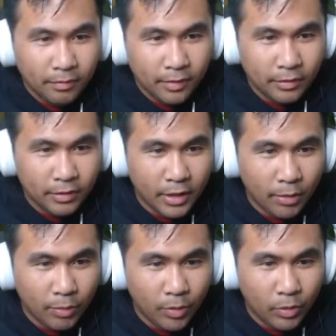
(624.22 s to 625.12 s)
Let's see.
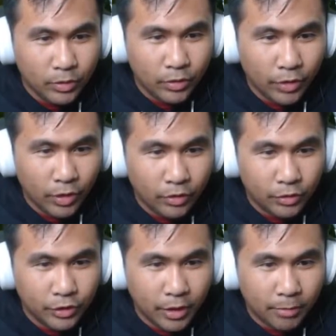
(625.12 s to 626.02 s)
We're going to the altar
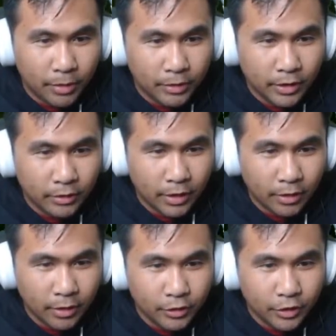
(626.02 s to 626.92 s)
chamber.
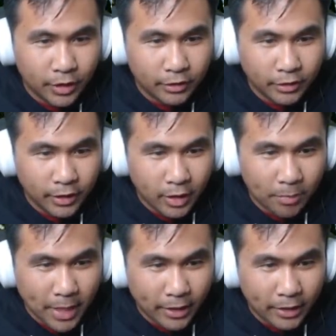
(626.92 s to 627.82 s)
Oh
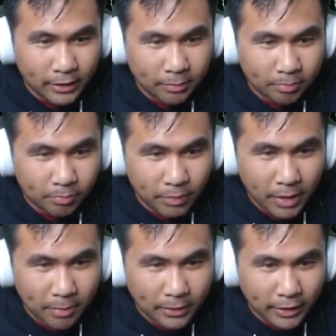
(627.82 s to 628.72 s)
my goodness.
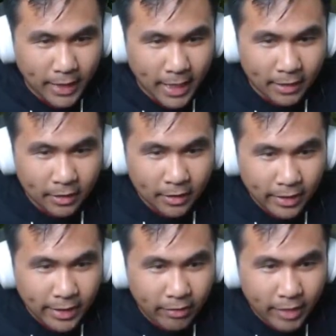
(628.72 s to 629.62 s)
Teammates are dying.
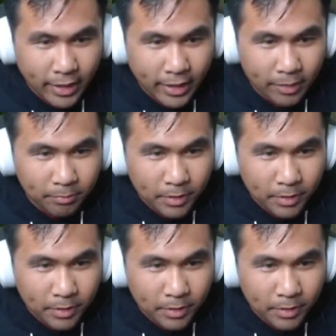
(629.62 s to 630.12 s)
Here I am.